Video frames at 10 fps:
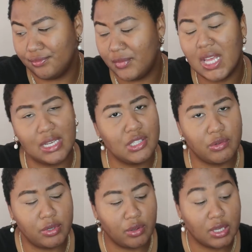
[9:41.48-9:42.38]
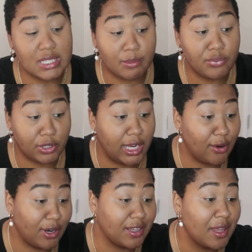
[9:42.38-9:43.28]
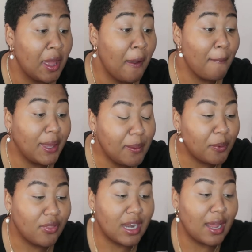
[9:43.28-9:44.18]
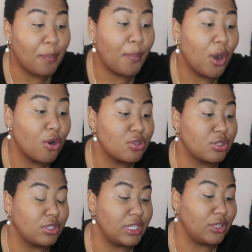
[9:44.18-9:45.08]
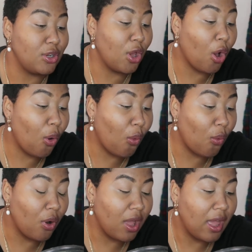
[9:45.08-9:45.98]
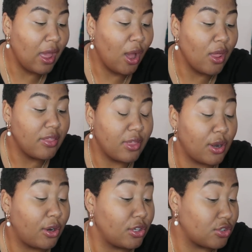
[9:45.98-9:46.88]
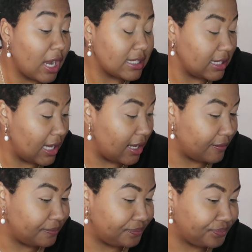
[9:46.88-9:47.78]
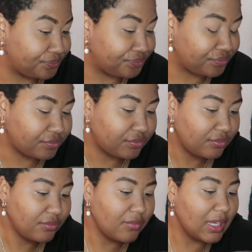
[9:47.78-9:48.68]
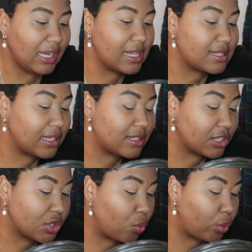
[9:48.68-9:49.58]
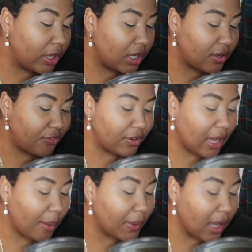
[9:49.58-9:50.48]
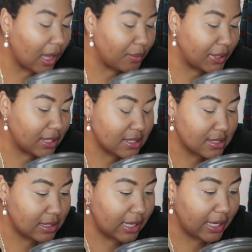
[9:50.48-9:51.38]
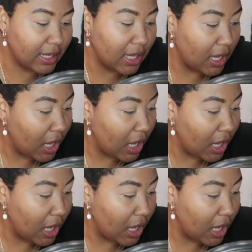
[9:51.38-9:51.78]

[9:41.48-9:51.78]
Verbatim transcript: not a shit real because I'm hearing people that I personally know that are contracting it and it's, it's such a weird phenomenon because it's like